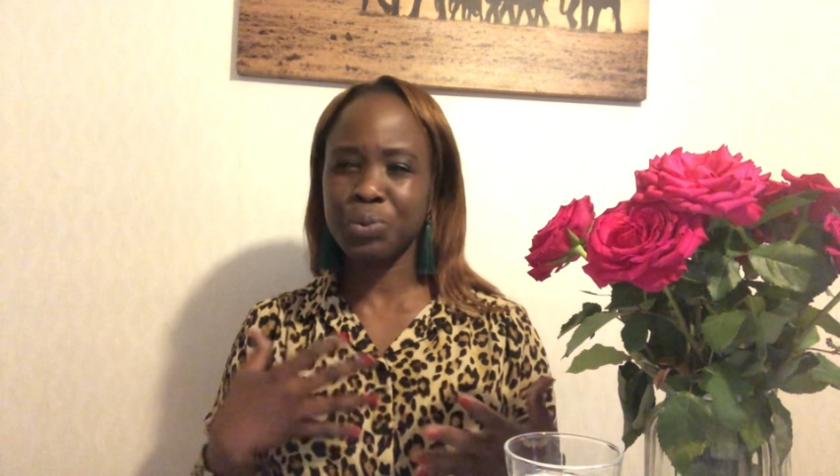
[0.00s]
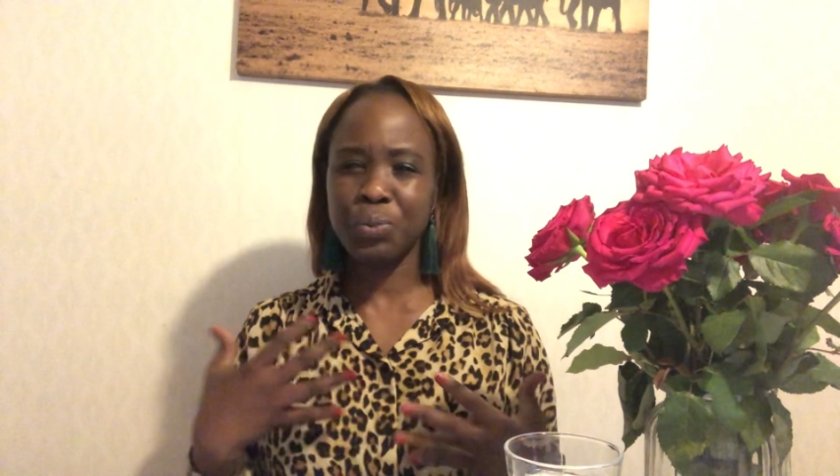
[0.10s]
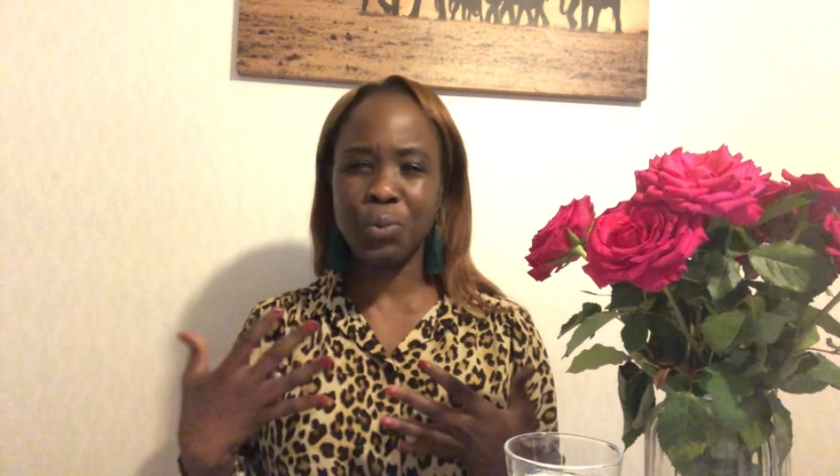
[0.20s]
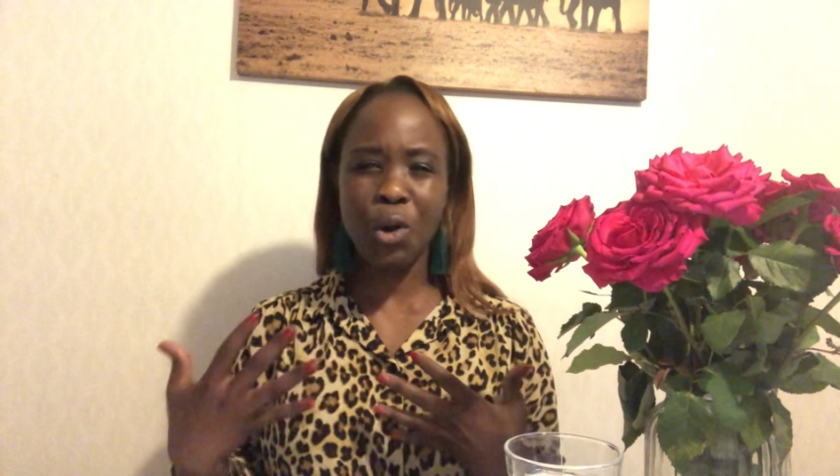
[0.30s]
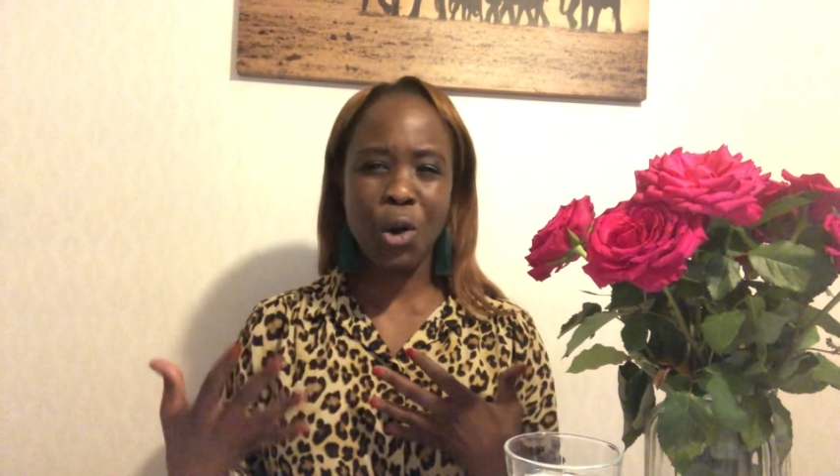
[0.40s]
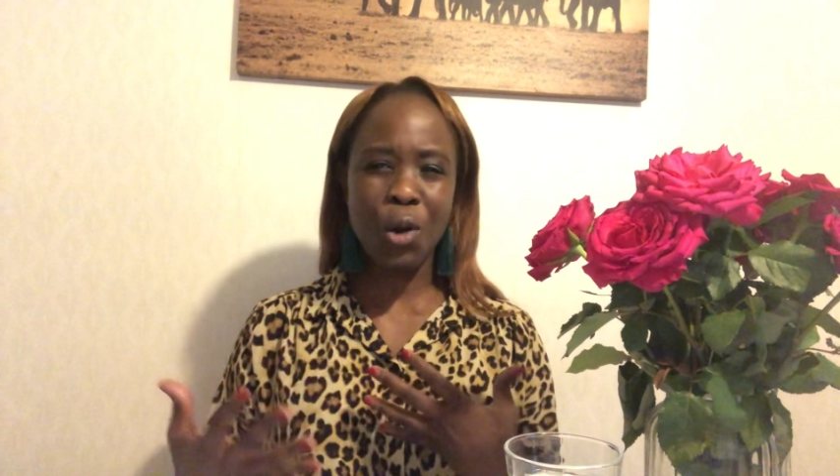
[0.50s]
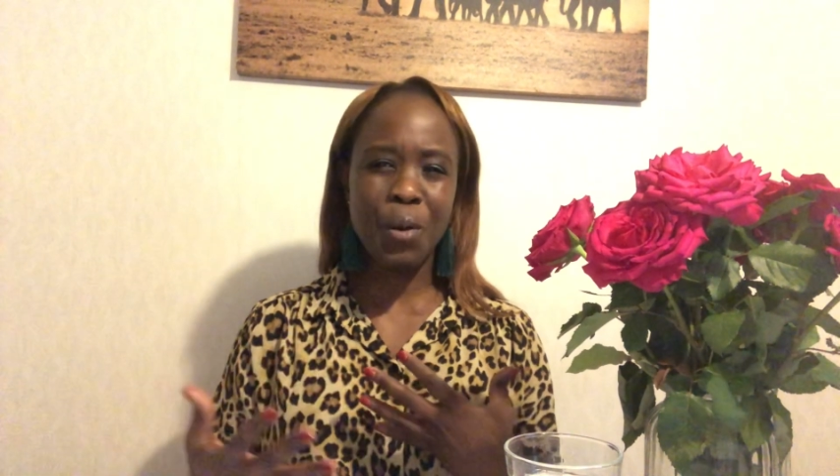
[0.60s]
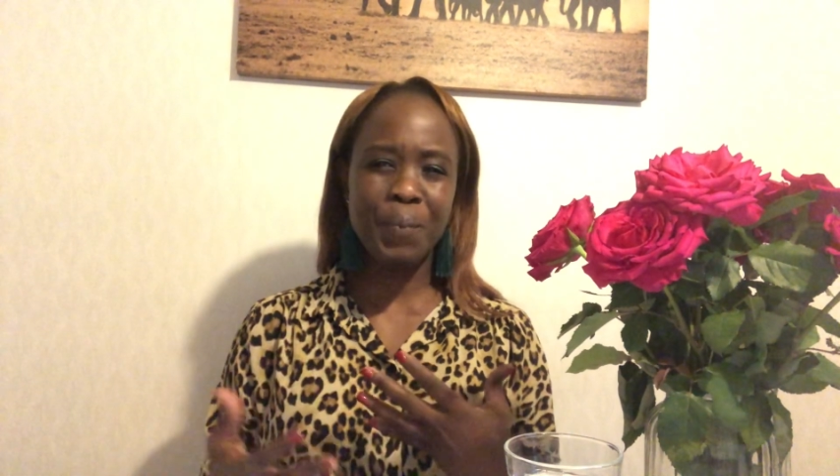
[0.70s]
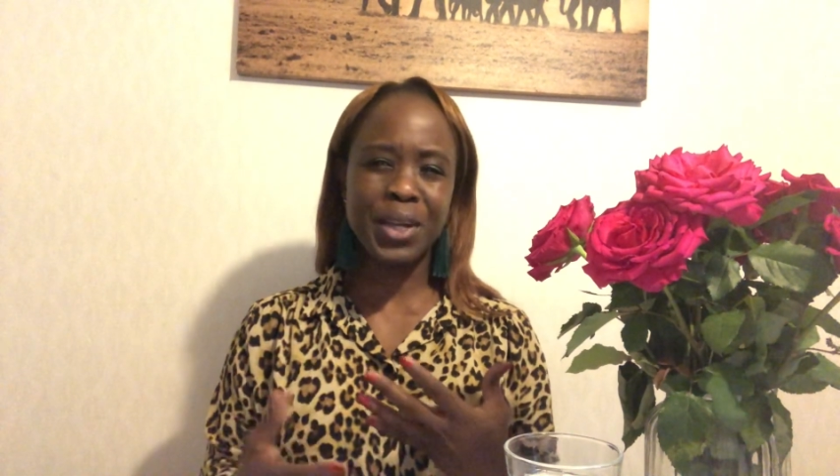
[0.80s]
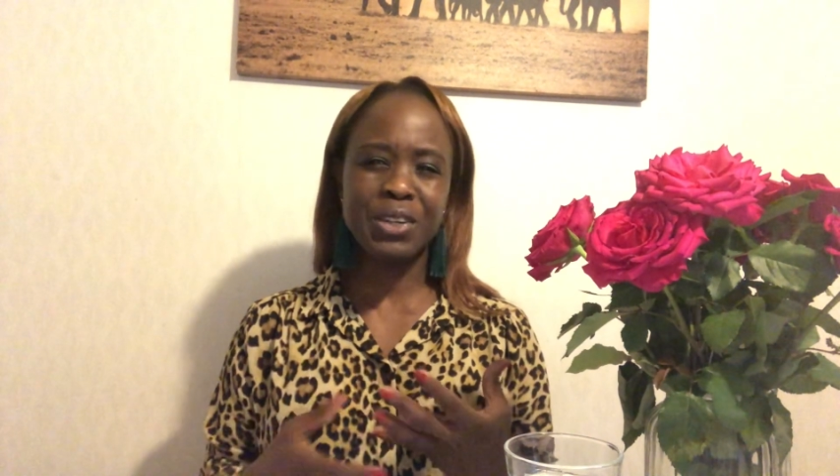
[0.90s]

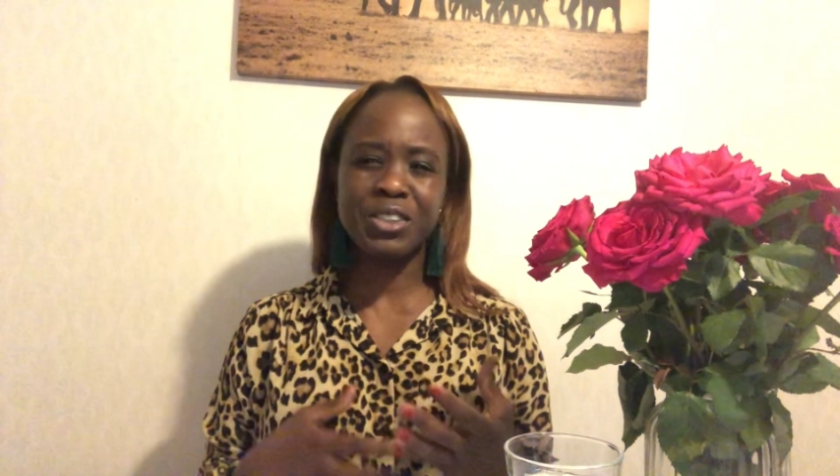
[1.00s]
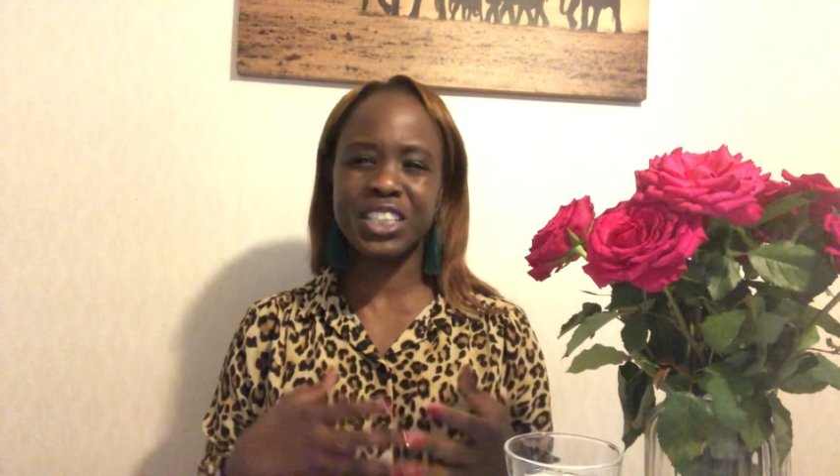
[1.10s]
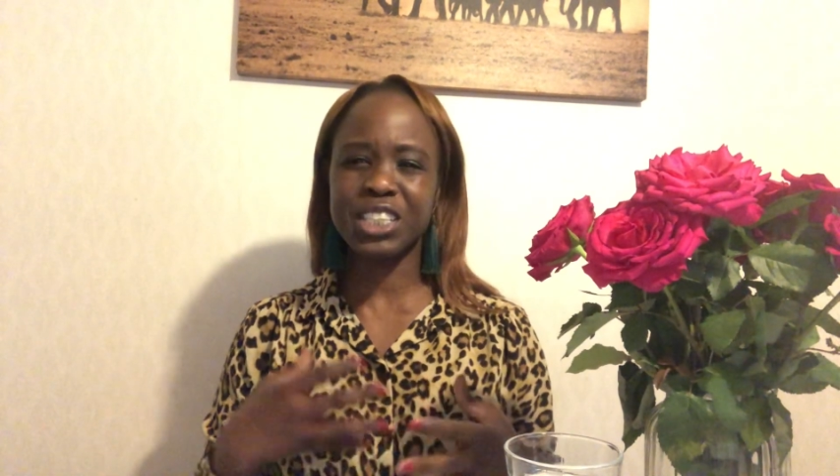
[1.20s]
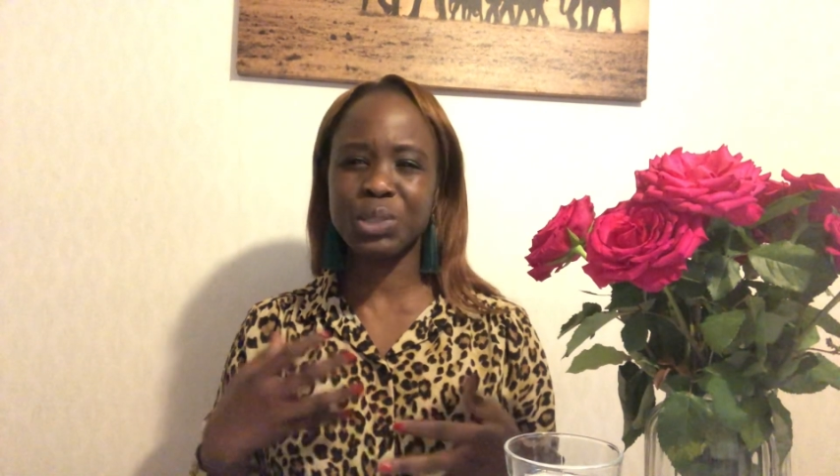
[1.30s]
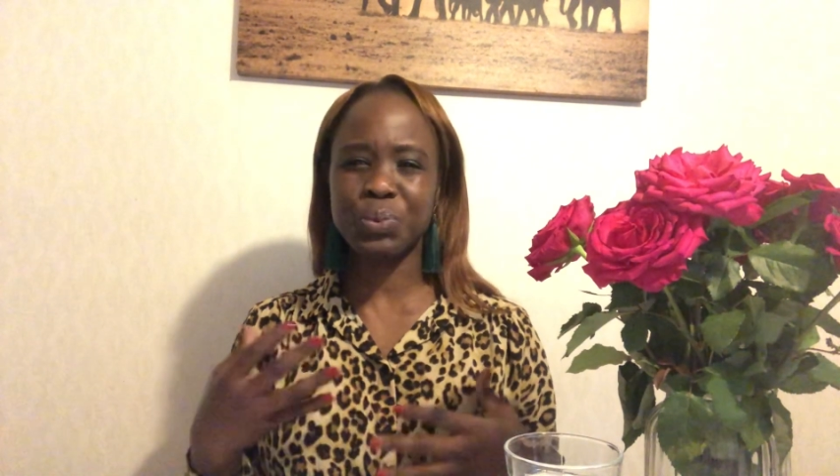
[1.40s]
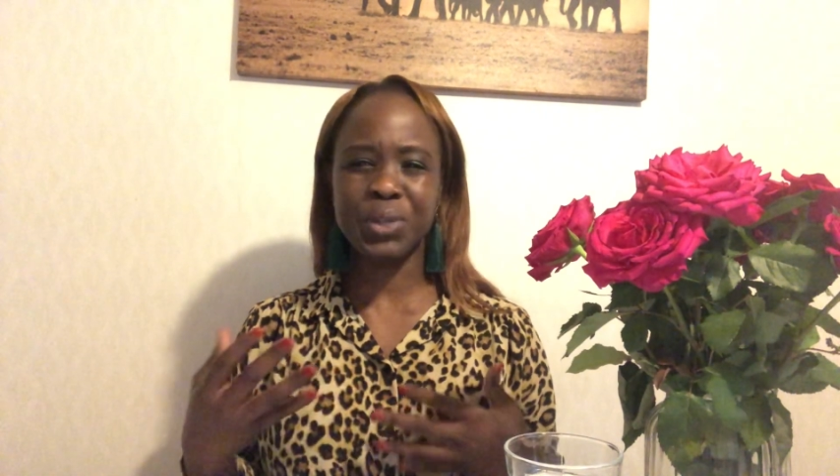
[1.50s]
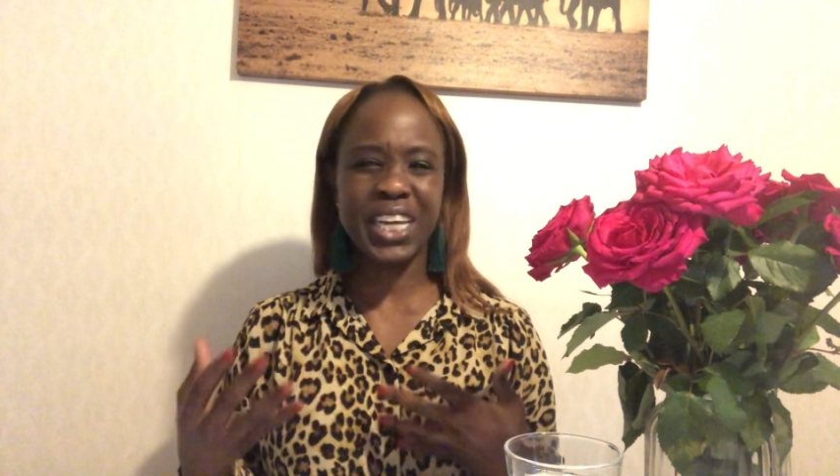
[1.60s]
warm and you just